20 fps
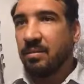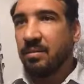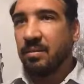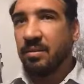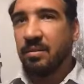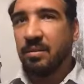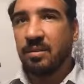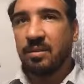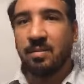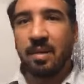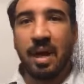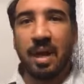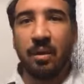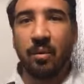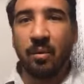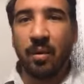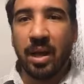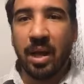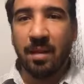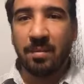spider
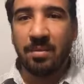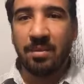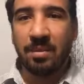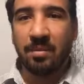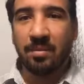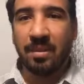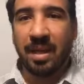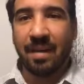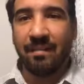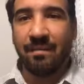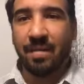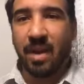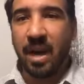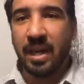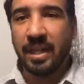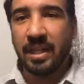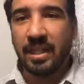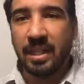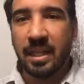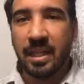webs, some of that
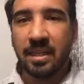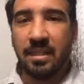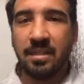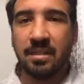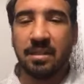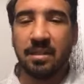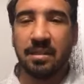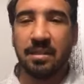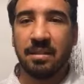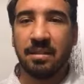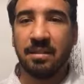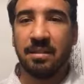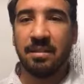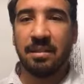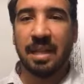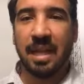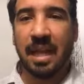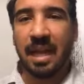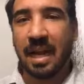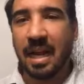fogginess,
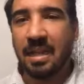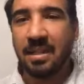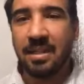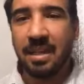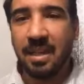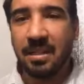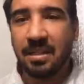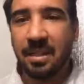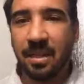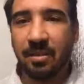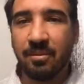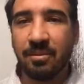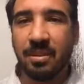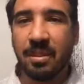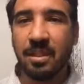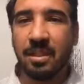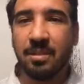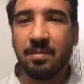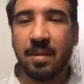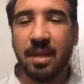telarañas, like we say
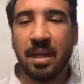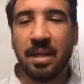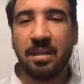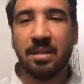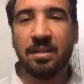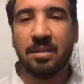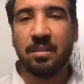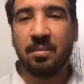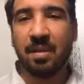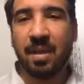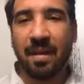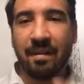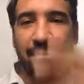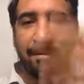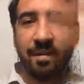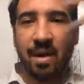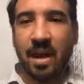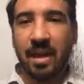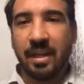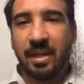in Spanish, some of that
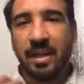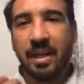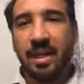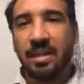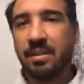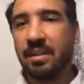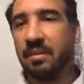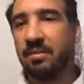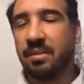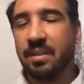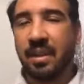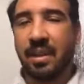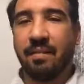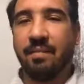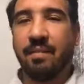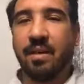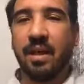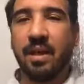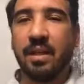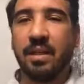fogginess. Get rid of that
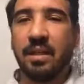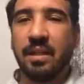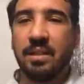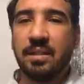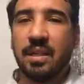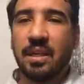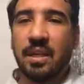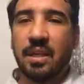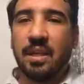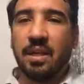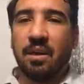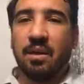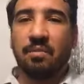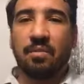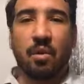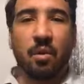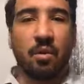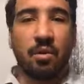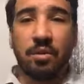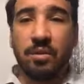fogginess. Of
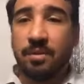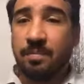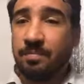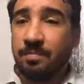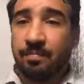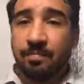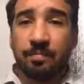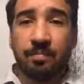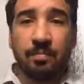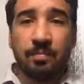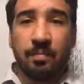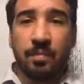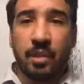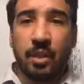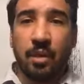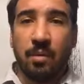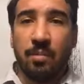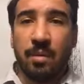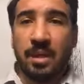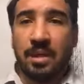course,
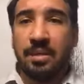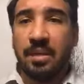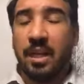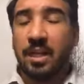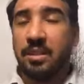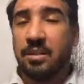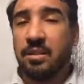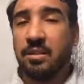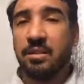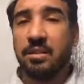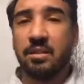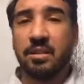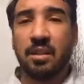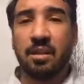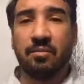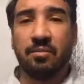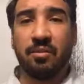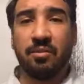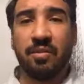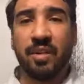meditation,
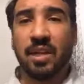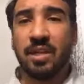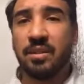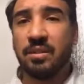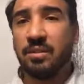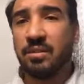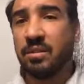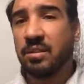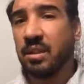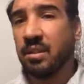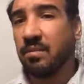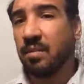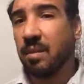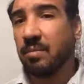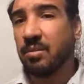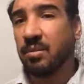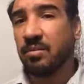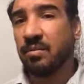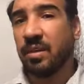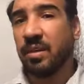self-reflection,
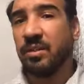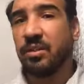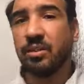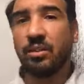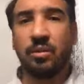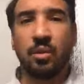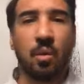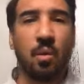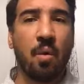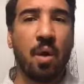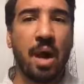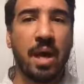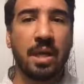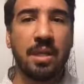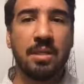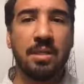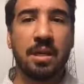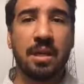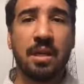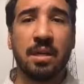self-observation, quiet
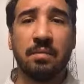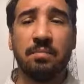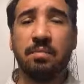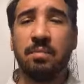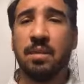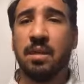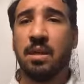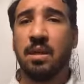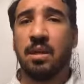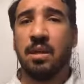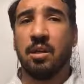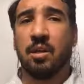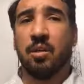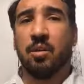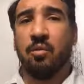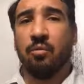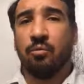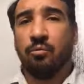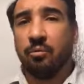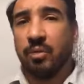time,
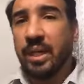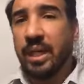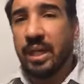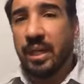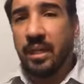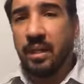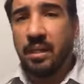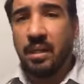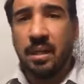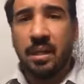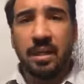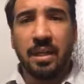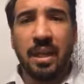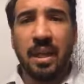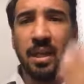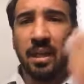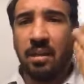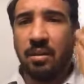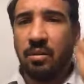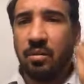reading,
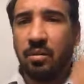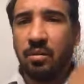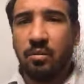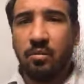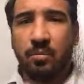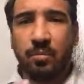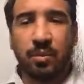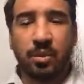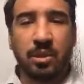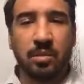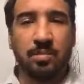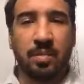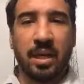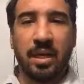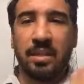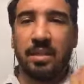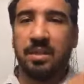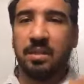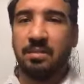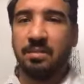getting new
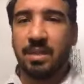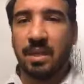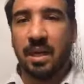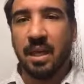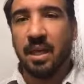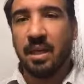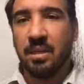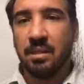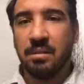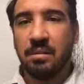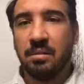perspectives in.